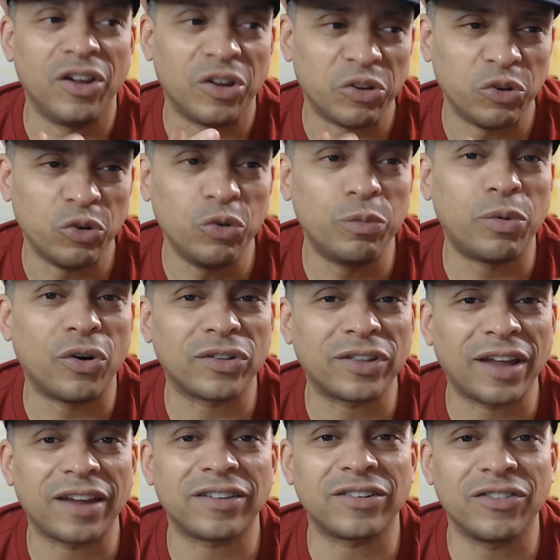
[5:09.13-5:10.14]
You bought
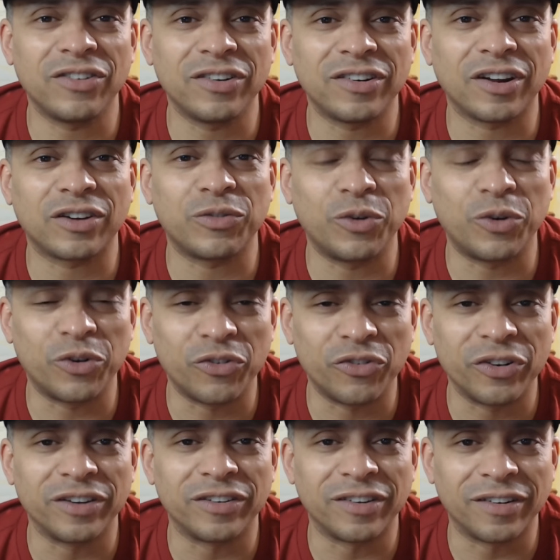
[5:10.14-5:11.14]
that Series X for a
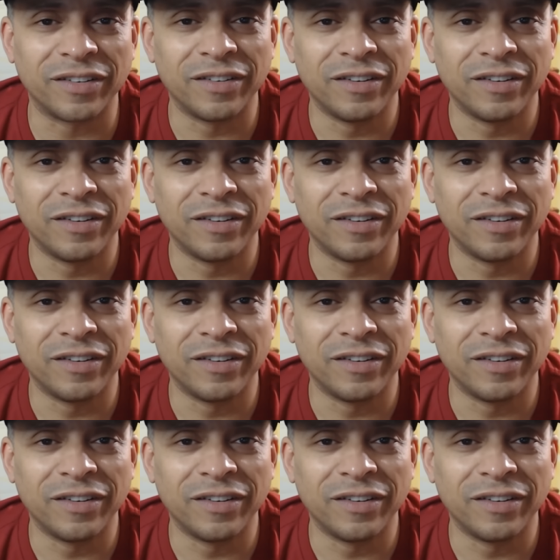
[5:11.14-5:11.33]
reason.